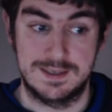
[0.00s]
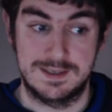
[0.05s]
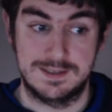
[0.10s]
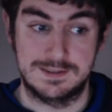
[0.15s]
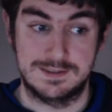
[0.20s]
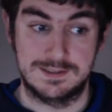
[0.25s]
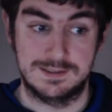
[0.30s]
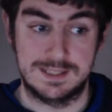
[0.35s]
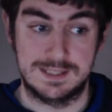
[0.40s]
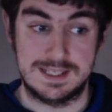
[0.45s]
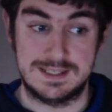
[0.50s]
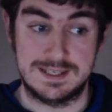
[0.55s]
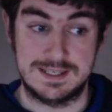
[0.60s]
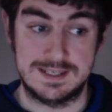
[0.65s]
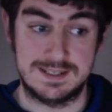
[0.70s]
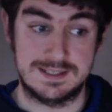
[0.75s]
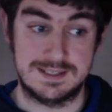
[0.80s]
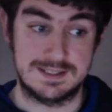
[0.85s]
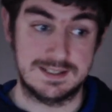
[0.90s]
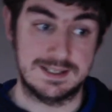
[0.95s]
The
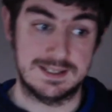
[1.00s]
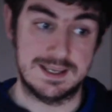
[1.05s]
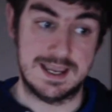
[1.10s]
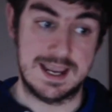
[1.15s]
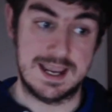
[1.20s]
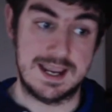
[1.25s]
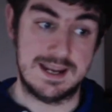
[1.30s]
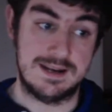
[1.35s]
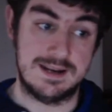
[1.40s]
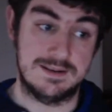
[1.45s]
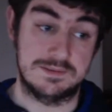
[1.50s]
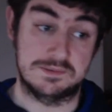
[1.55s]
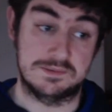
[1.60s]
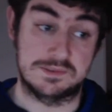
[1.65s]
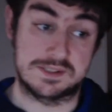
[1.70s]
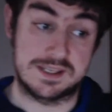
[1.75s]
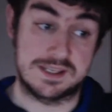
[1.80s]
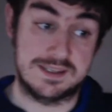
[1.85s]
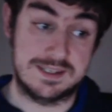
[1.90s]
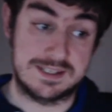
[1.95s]
latest in, I'll
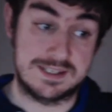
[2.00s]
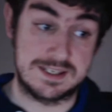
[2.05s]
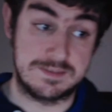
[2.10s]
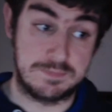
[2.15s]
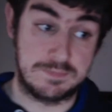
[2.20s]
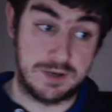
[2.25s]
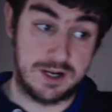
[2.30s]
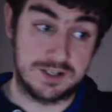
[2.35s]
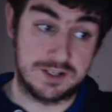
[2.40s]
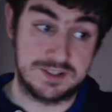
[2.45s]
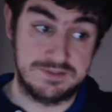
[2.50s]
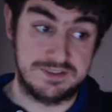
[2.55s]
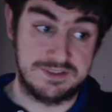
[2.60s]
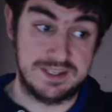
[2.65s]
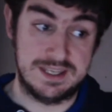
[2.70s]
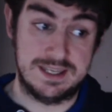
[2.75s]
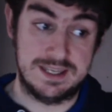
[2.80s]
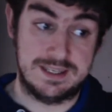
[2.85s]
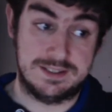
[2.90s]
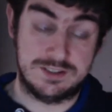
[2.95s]
say this is part of
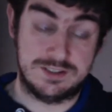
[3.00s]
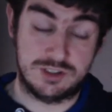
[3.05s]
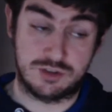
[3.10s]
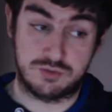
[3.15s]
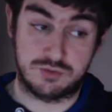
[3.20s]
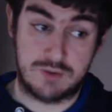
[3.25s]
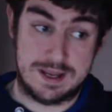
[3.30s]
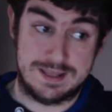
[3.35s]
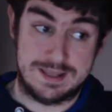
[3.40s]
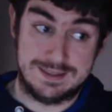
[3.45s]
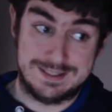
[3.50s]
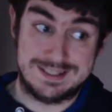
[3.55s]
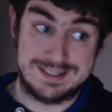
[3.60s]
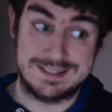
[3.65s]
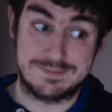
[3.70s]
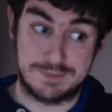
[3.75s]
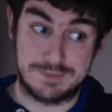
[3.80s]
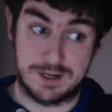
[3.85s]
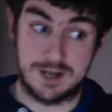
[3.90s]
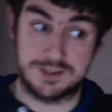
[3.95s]
the
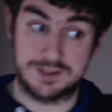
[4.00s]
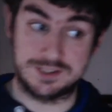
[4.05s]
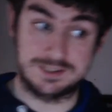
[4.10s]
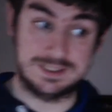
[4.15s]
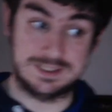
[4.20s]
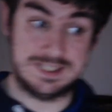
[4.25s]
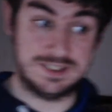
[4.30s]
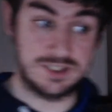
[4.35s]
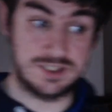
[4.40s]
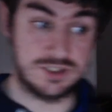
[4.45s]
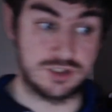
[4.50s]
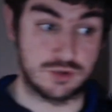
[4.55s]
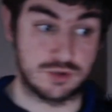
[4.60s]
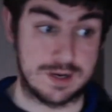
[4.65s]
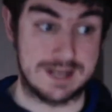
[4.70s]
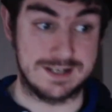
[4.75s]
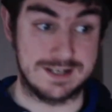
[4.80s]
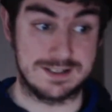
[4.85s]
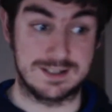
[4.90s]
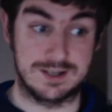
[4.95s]
latest
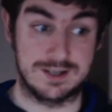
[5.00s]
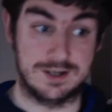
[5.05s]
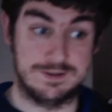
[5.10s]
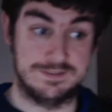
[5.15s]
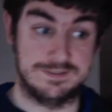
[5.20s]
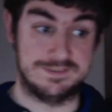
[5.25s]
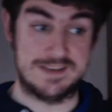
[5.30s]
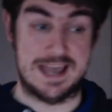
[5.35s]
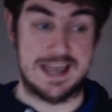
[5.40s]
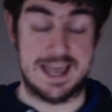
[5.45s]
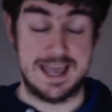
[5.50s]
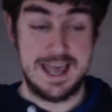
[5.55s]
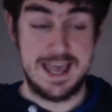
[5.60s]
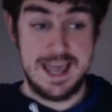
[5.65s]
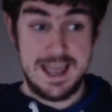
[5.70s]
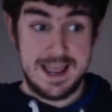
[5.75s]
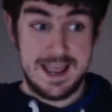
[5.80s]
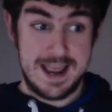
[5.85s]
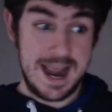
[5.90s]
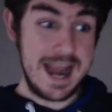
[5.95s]
trend of
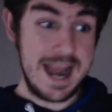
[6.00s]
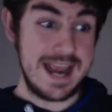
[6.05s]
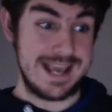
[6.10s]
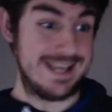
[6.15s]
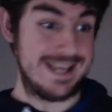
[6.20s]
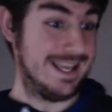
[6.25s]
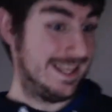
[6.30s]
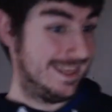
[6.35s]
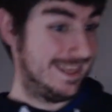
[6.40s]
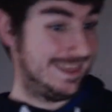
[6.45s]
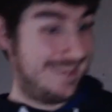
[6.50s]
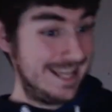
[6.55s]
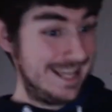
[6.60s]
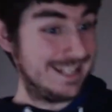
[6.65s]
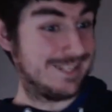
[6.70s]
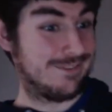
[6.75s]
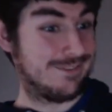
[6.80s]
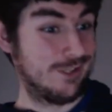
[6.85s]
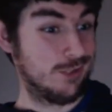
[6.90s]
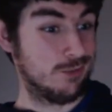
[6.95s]
Hey, this
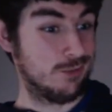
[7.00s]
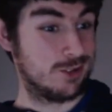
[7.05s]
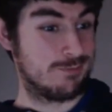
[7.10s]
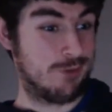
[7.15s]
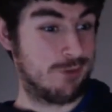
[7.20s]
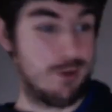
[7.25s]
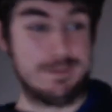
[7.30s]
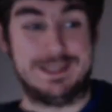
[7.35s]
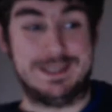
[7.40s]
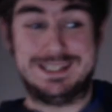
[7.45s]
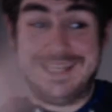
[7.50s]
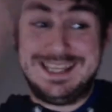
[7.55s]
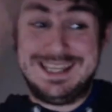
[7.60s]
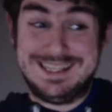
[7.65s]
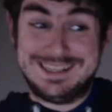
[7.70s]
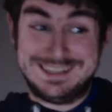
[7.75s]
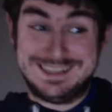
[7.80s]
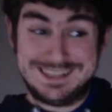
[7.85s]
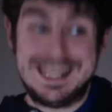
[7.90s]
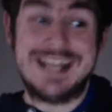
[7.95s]
film was popular.
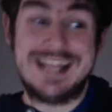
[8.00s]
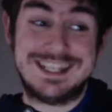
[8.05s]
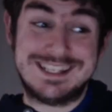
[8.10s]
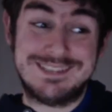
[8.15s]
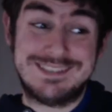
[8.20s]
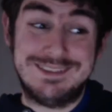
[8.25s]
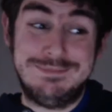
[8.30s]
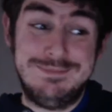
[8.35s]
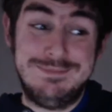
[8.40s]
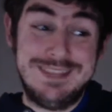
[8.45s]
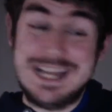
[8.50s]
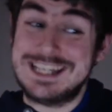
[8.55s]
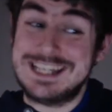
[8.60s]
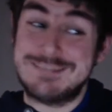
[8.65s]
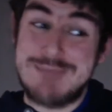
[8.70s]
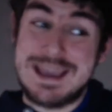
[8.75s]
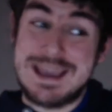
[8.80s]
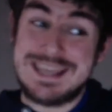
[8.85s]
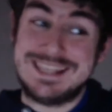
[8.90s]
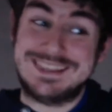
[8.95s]
Let's
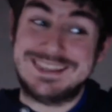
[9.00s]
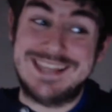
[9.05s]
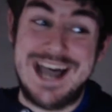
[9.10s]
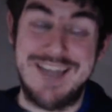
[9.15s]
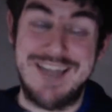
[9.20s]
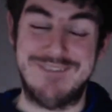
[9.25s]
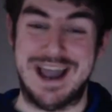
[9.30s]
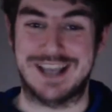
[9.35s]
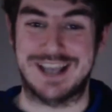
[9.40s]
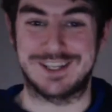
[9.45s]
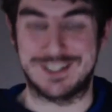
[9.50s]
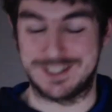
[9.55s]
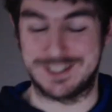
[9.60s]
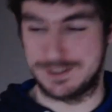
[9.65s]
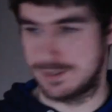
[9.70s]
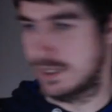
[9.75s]
make it live action.